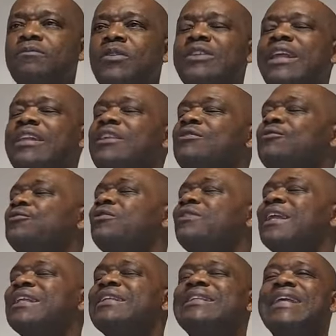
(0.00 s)
that is
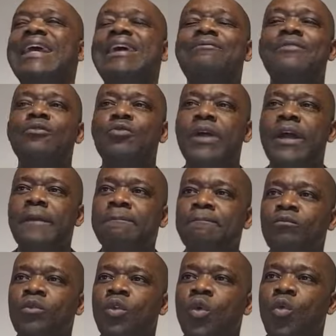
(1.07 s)
that is everywhere,
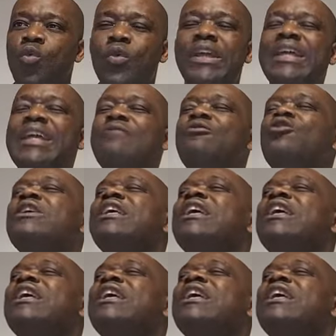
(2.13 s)
will even